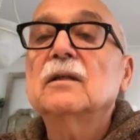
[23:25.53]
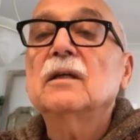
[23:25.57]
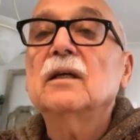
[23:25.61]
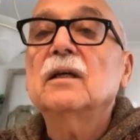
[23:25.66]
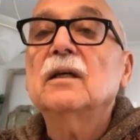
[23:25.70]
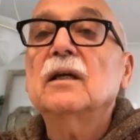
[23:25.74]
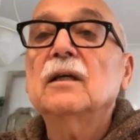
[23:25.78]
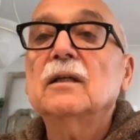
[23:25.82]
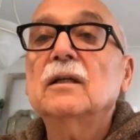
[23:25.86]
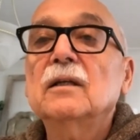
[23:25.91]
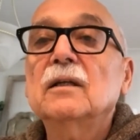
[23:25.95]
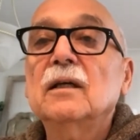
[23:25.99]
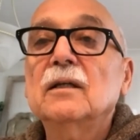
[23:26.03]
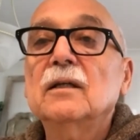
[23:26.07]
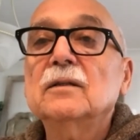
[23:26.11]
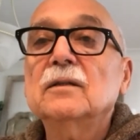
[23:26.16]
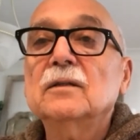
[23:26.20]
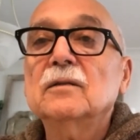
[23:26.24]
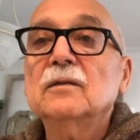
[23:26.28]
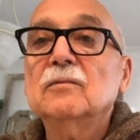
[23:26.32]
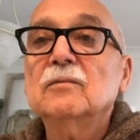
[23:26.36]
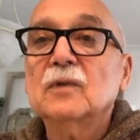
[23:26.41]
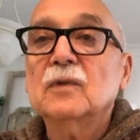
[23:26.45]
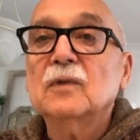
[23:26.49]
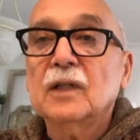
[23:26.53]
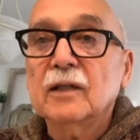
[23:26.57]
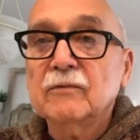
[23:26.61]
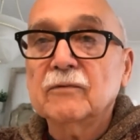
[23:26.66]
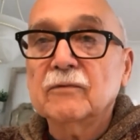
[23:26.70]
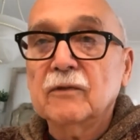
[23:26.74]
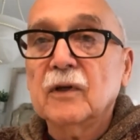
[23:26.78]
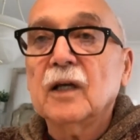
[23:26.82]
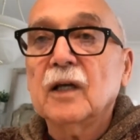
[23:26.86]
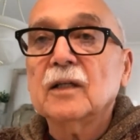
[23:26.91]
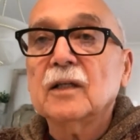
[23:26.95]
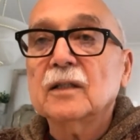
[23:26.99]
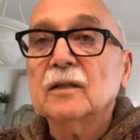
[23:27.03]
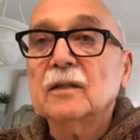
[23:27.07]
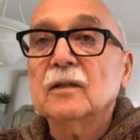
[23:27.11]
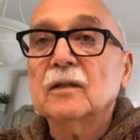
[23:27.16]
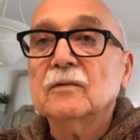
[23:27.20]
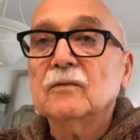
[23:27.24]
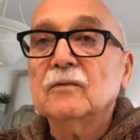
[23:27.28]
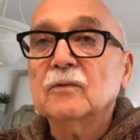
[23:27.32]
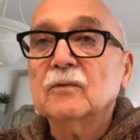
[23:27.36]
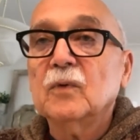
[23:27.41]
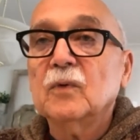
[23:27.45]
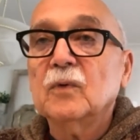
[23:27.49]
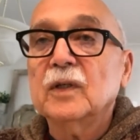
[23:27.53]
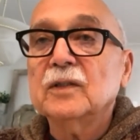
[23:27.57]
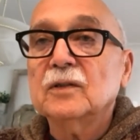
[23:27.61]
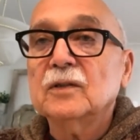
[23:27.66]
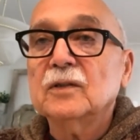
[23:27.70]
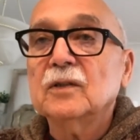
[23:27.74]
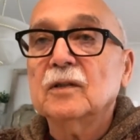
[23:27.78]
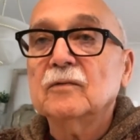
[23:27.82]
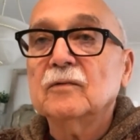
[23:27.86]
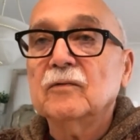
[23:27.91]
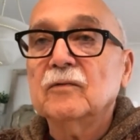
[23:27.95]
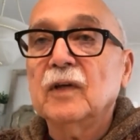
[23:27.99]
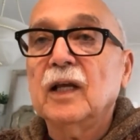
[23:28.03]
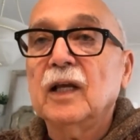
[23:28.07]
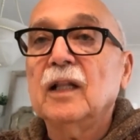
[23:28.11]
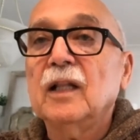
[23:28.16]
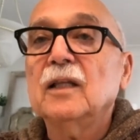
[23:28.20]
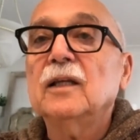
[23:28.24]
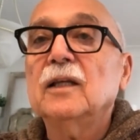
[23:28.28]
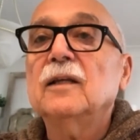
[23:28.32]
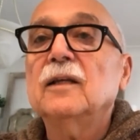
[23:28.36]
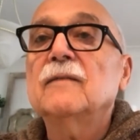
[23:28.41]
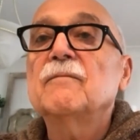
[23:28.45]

And I said, well, I fought in the Quay Son Valley.